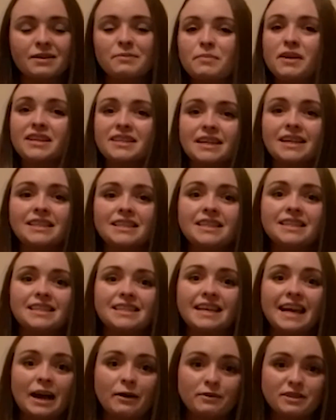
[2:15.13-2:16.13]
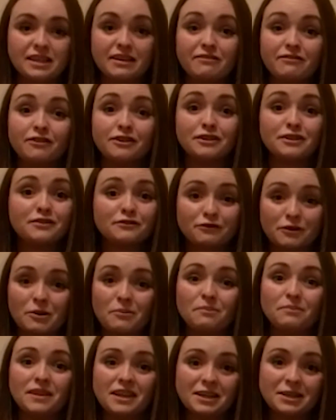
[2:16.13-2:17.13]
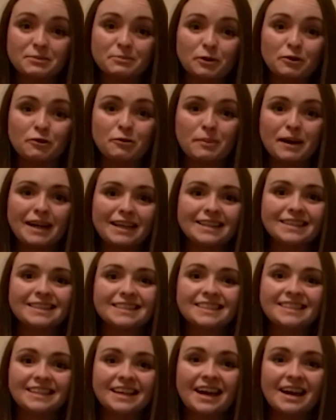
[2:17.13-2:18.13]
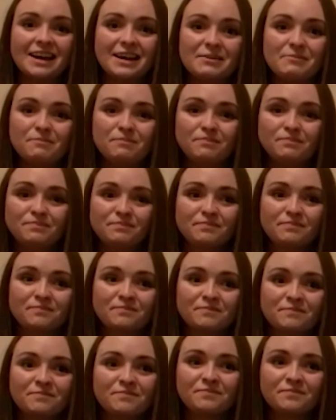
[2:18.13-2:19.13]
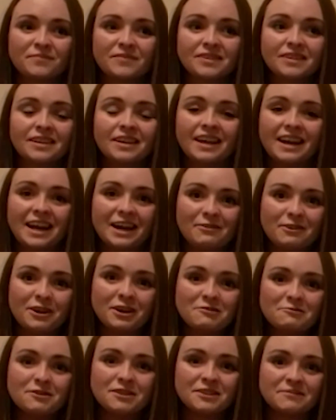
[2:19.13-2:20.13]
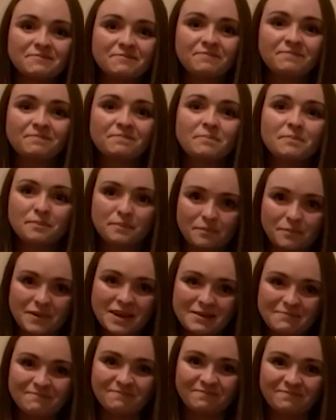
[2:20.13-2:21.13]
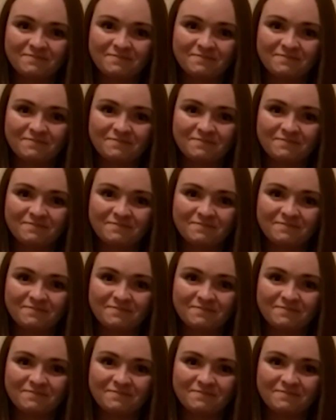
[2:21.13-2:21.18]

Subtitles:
Be excited to see how it differs from the Explore Belt and how it goes. Yeah.